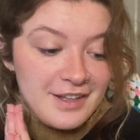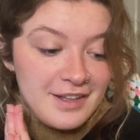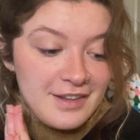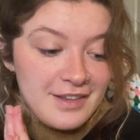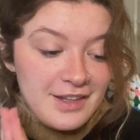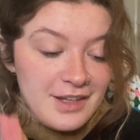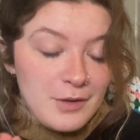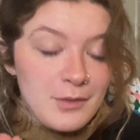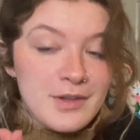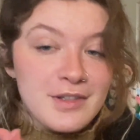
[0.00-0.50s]

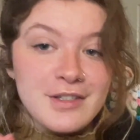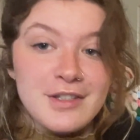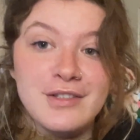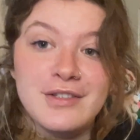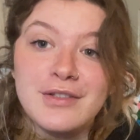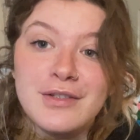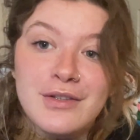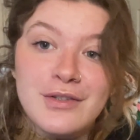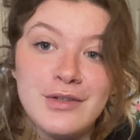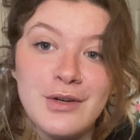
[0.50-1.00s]
think we should
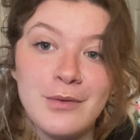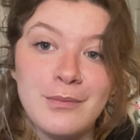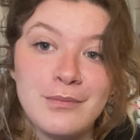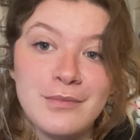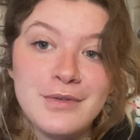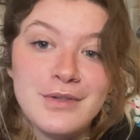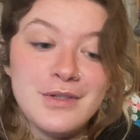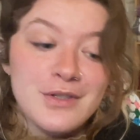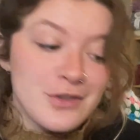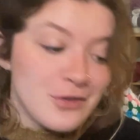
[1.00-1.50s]
just jump
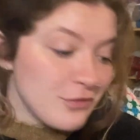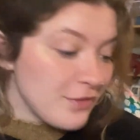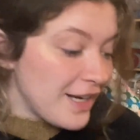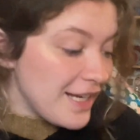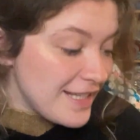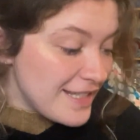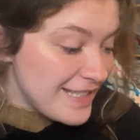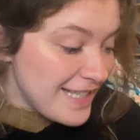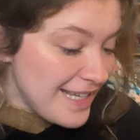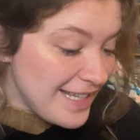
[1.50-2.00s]

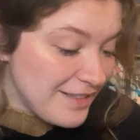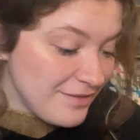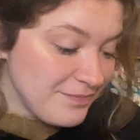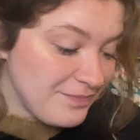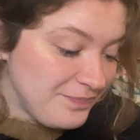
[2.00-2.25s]
straight in.